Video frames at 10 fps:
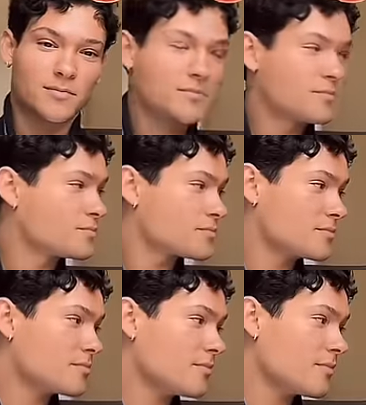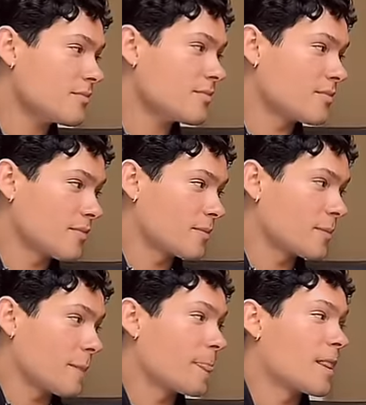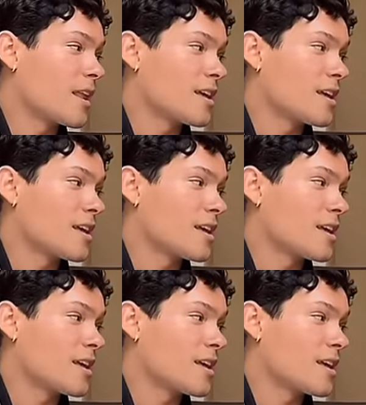I mean, this year, next year.